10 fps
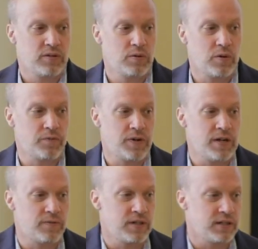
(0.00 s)
Your
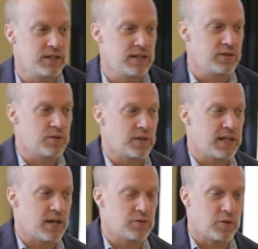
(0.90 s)
favorite indoor
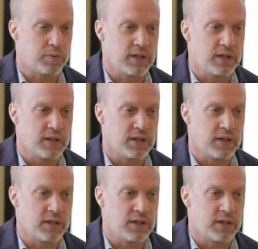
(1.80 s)
and outdoor